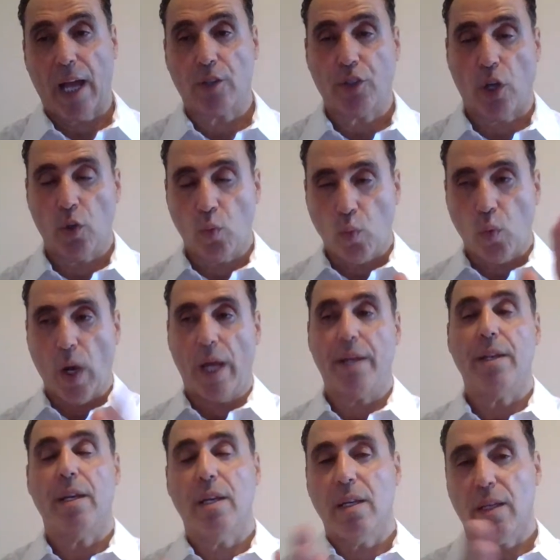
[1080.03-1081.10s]
count on
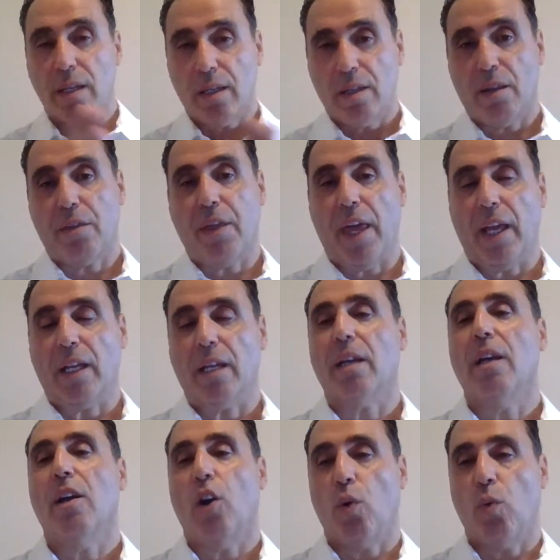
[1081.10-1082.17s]
one thing,
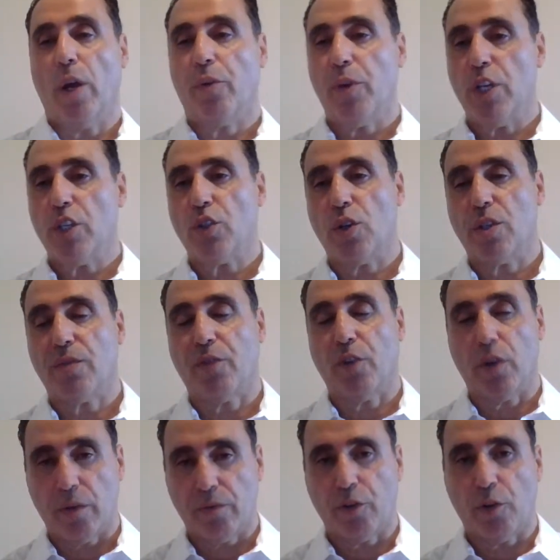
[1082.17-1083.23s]
one resource
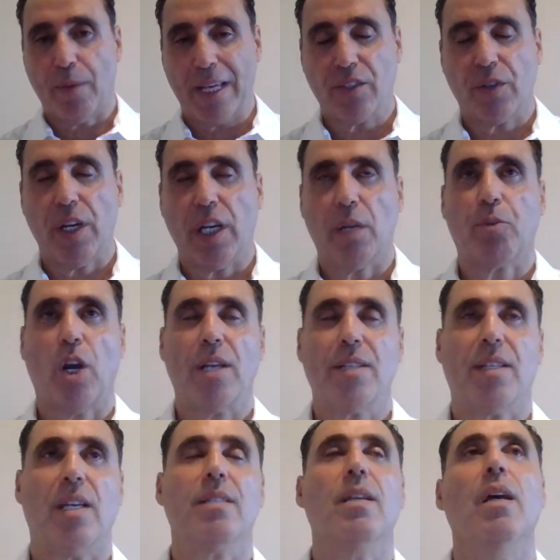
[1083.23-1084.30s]
for my screening
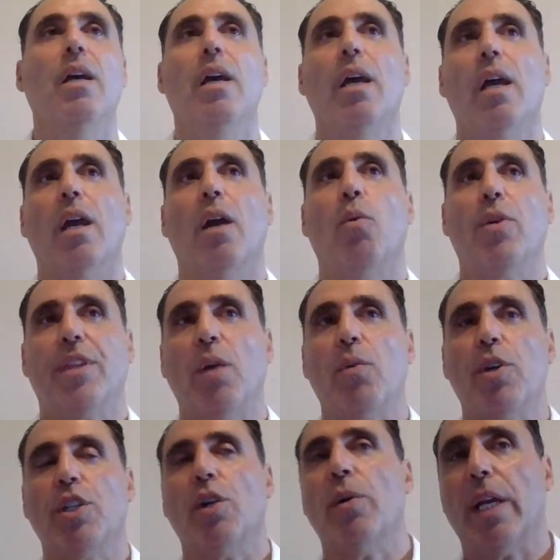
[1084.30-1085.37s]
process. What they
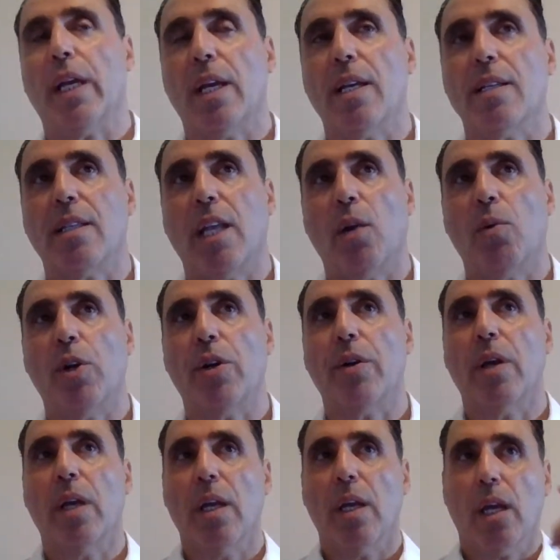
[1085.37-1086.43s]
were doing is they
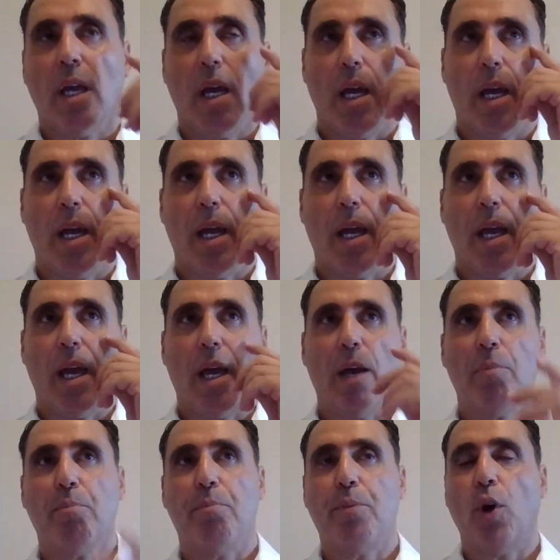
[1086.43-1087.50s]
were
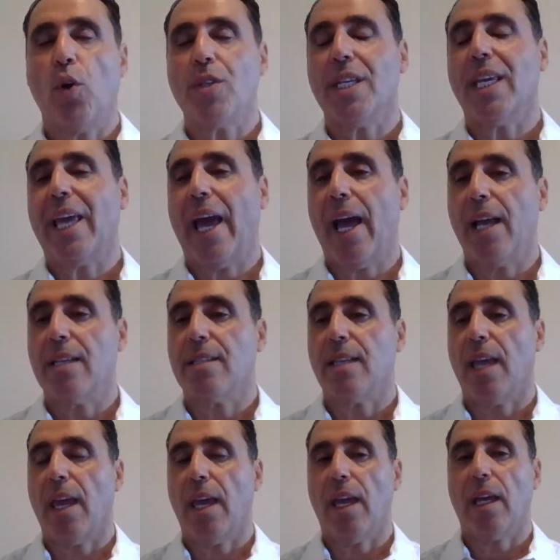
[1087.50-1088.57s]
posing as
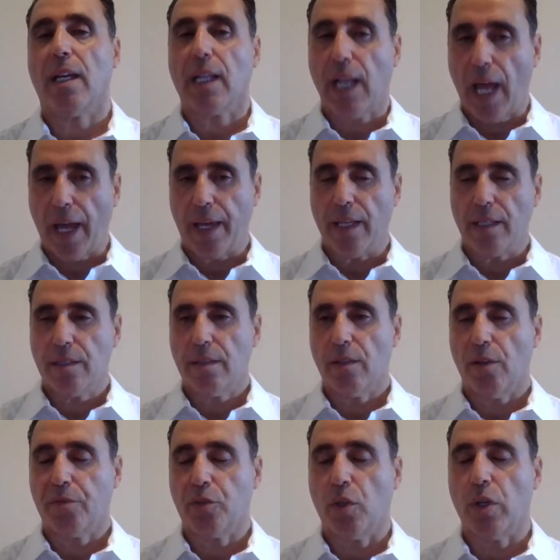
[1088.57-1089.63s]
a client,
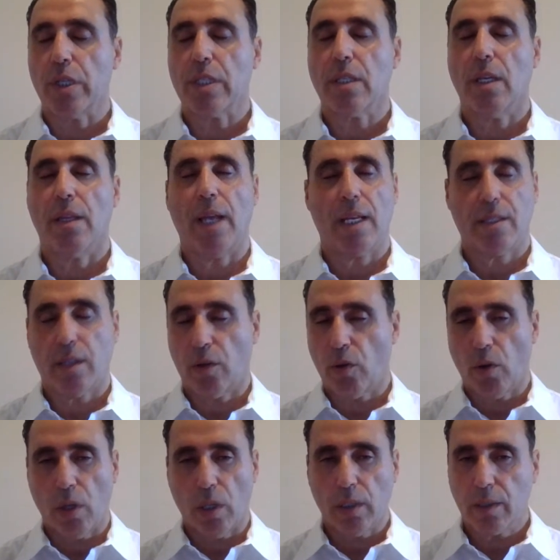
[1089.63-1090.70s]
of course, and that's their
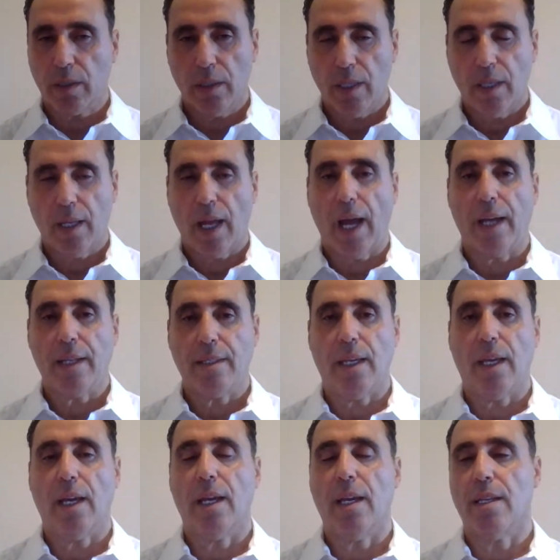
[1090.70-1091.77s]
whole
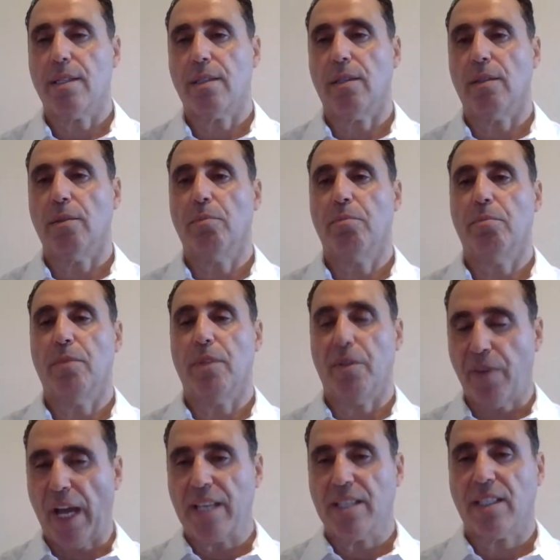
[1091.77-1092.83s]
idea, is to
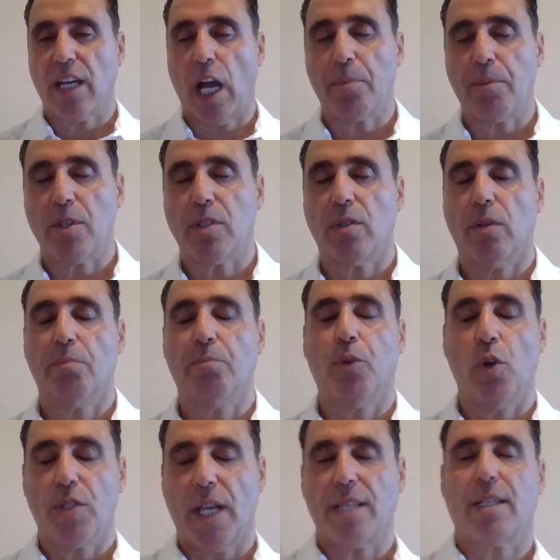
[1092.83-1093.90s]
device cop, is to
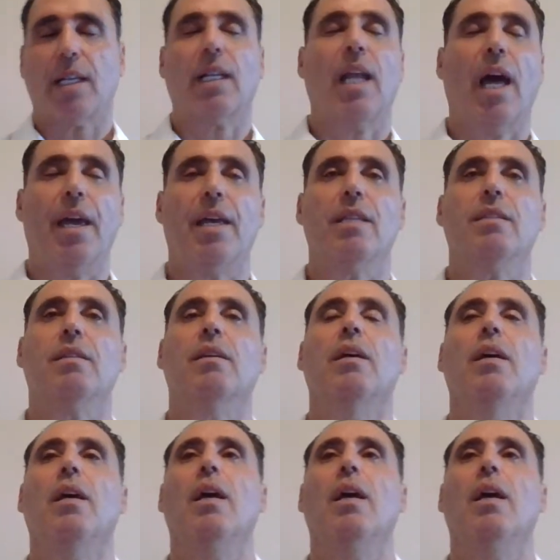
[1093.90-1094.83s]
pose as a client